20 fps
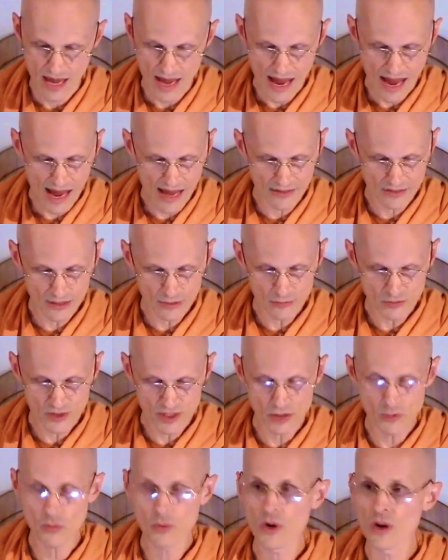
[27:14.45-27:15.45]
as if
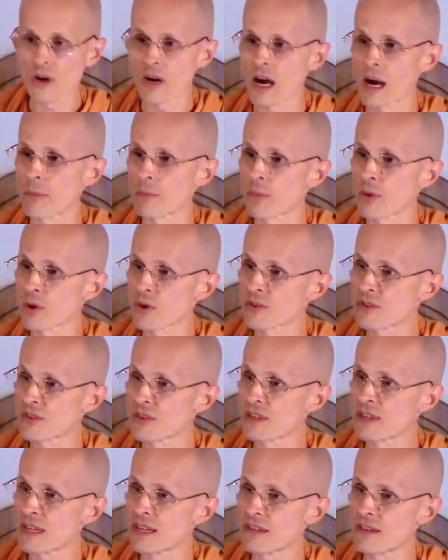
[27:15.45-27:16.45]
she were a
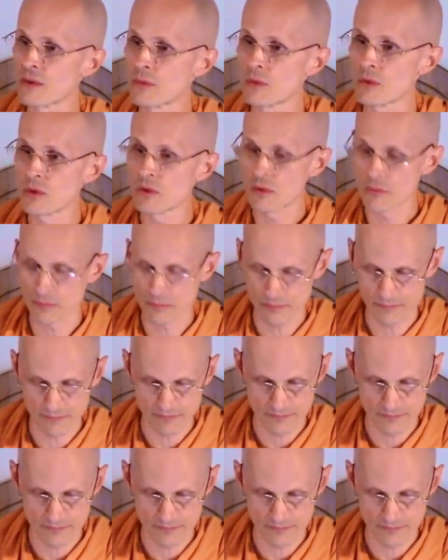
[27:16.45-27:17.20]
person in the room.